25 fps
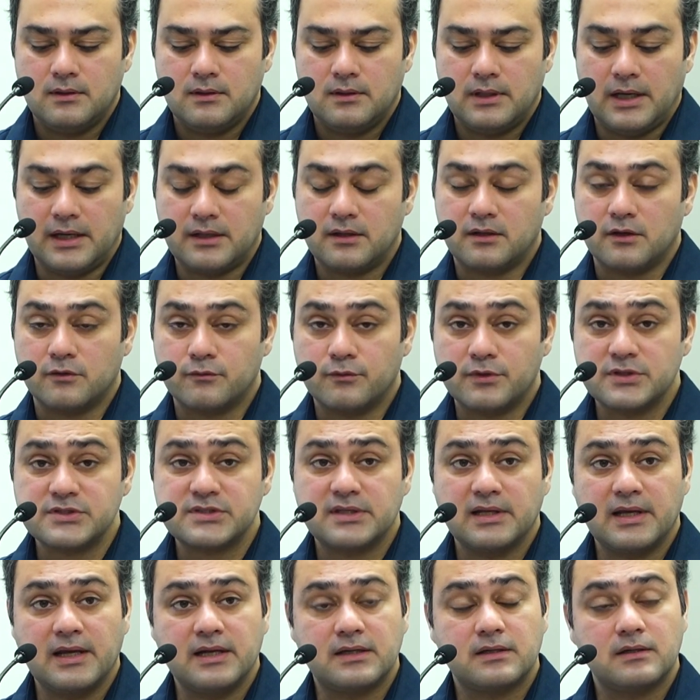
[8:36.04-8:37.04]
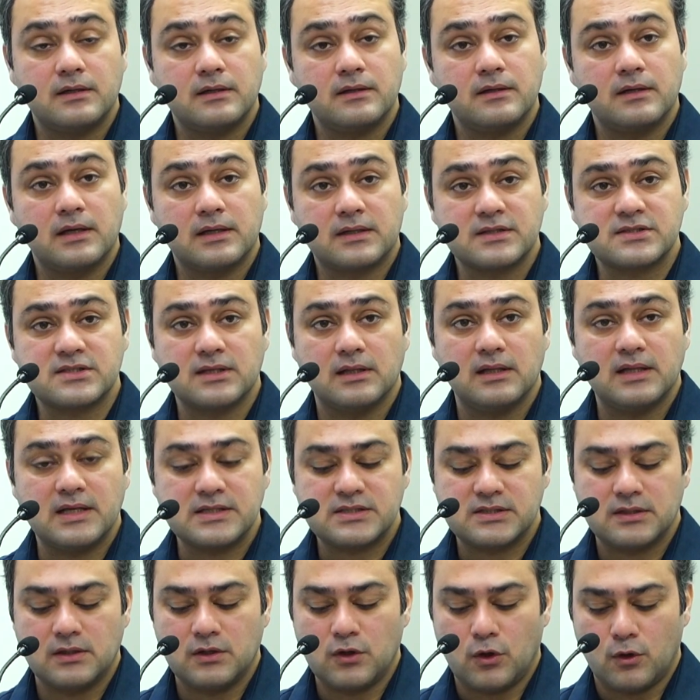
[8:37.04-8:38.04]
And conversely, it is a
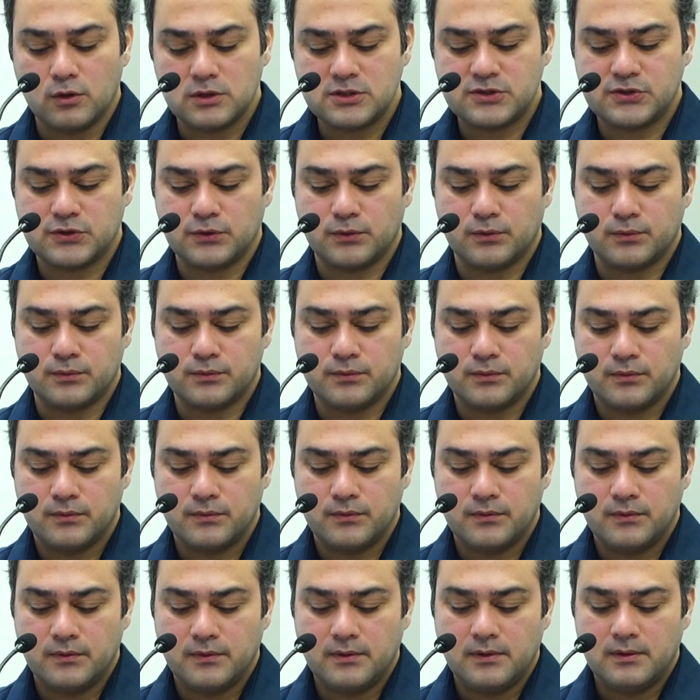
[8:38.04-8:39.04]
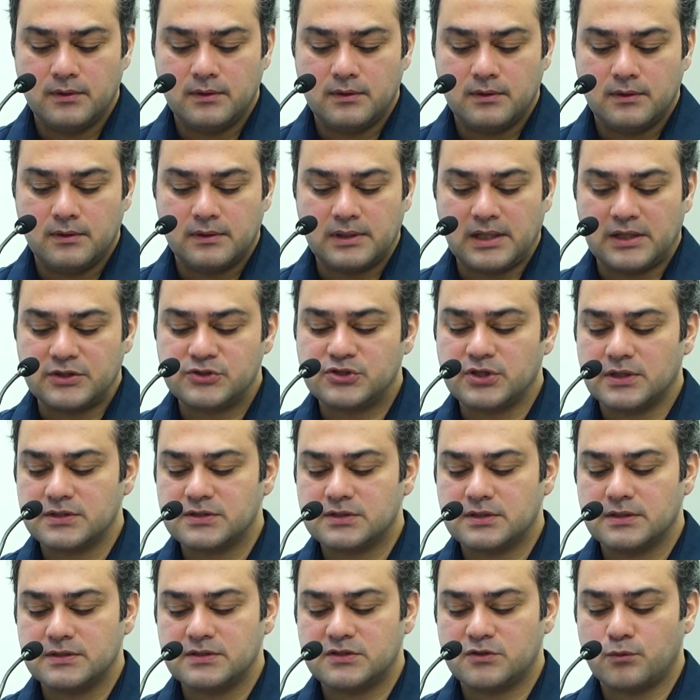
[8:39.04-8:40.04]
lesson also that
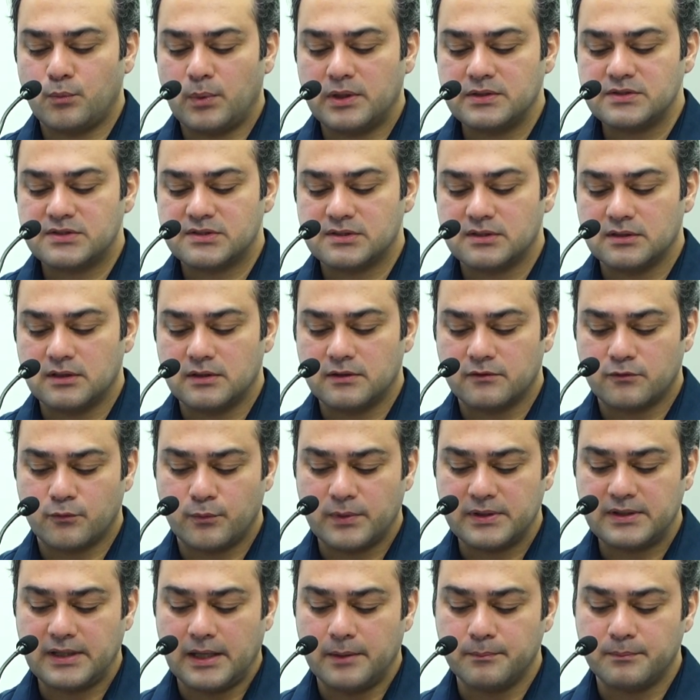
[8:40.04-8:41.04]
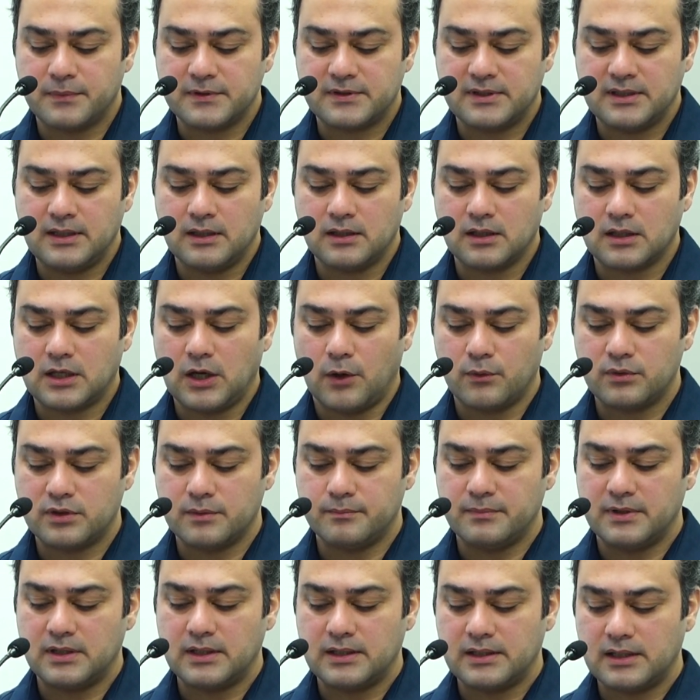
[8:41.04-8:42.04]
justice, when served with empathy and
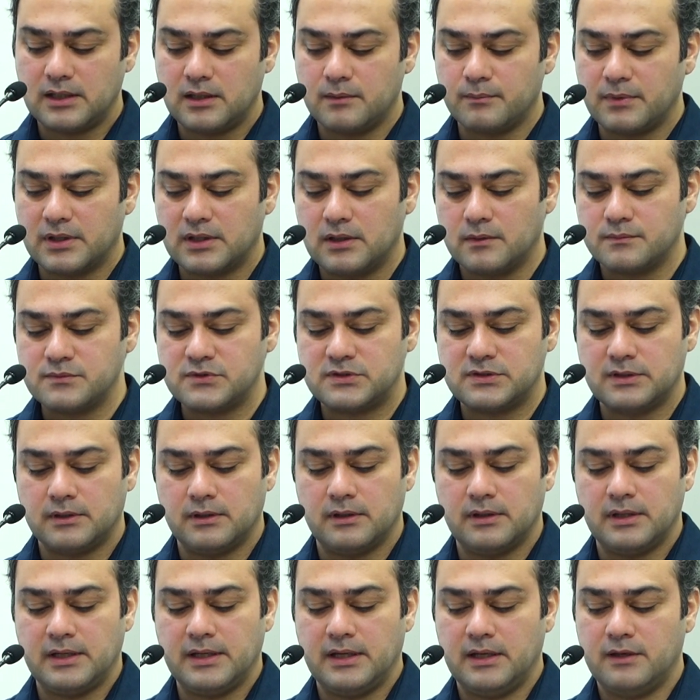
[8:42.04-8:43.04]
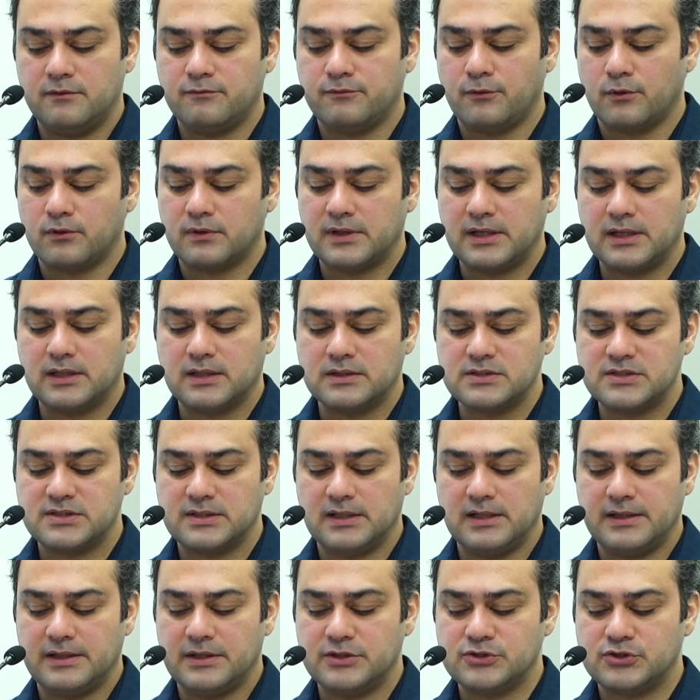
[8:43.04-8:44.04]
accountability, becomes the need for
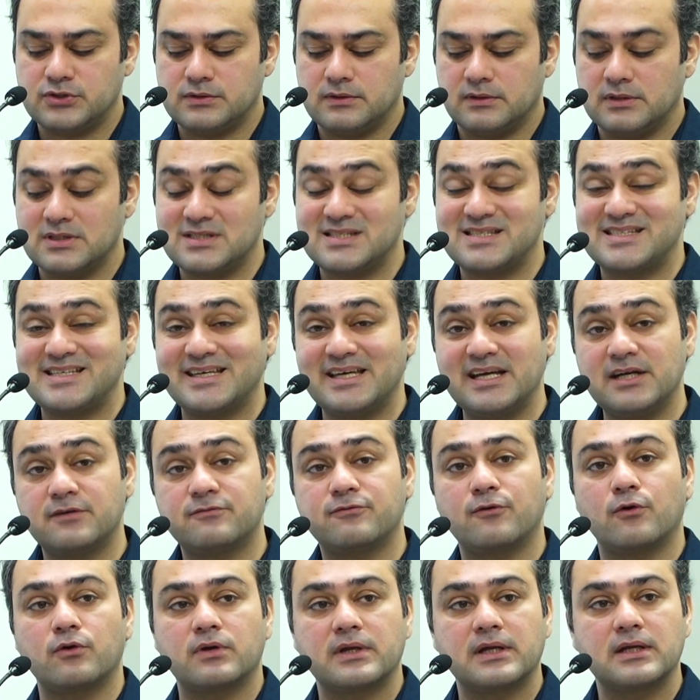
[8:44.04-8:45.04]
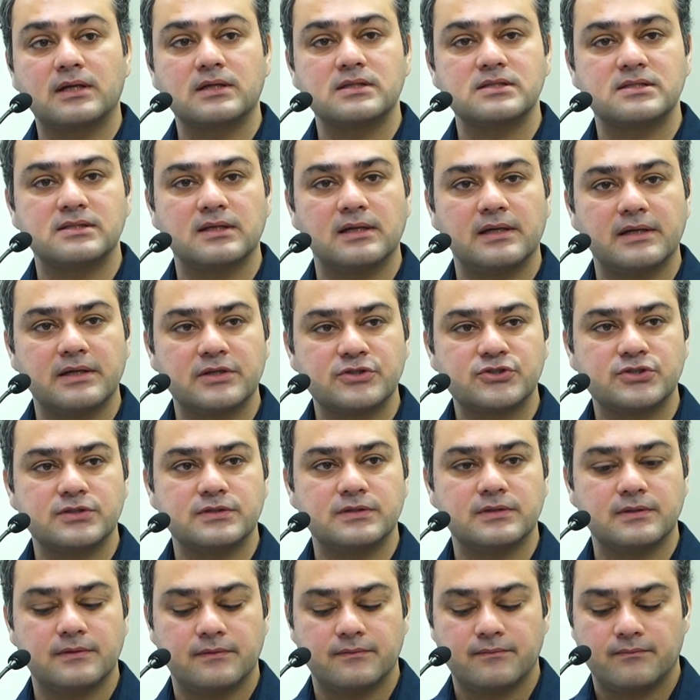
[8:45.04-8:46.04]
reconciliation, the seed for
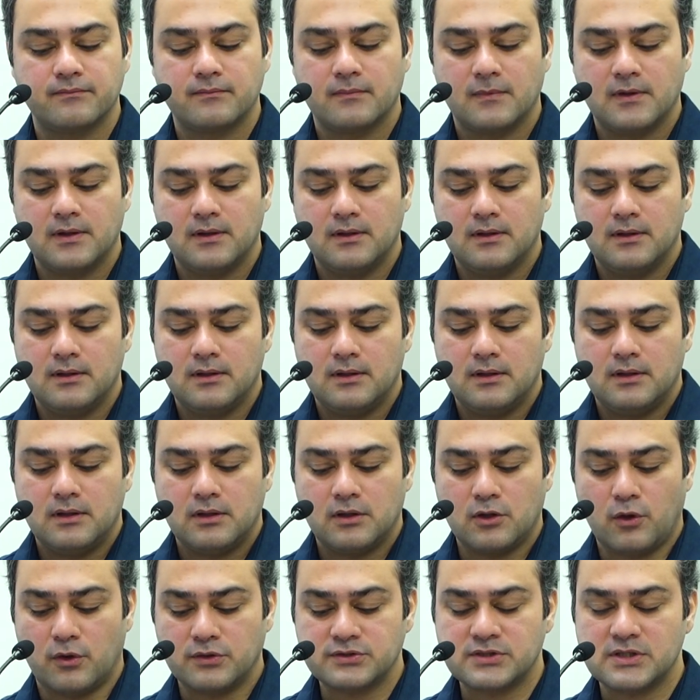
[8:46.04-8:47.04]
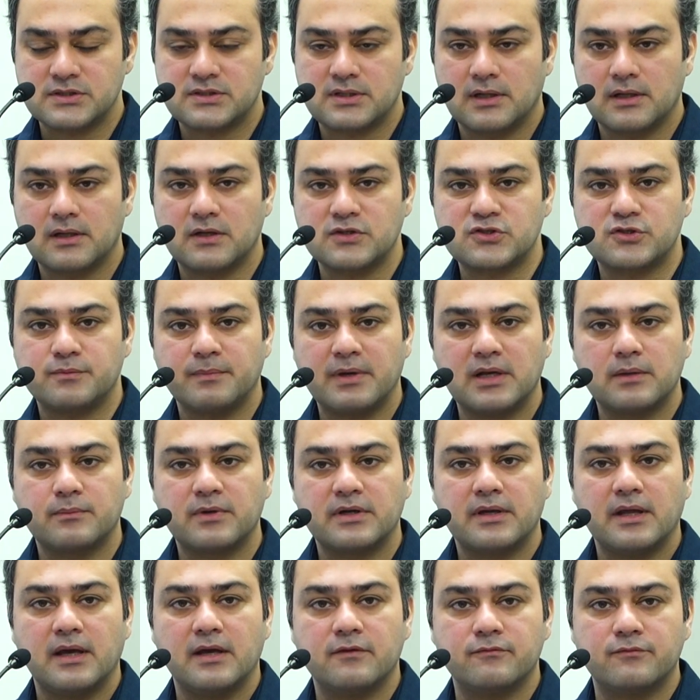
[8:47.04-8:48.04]
reconciliation, not just in Kashmir,
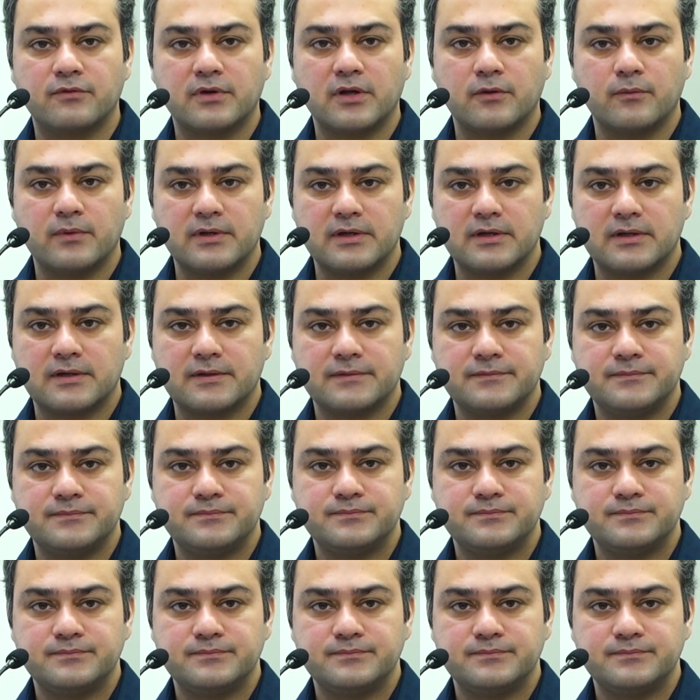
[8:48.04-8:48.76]
but everywhere.